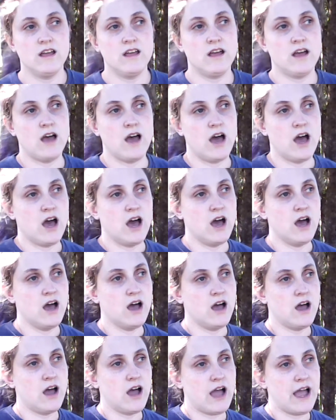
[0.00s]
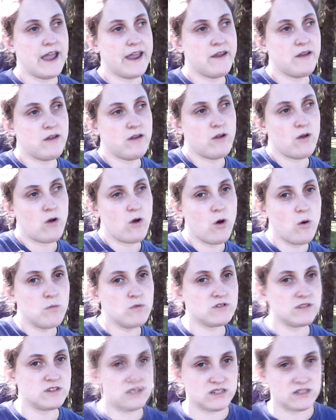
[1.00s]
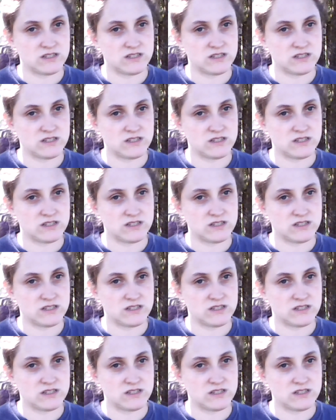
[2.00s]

uh, I almost,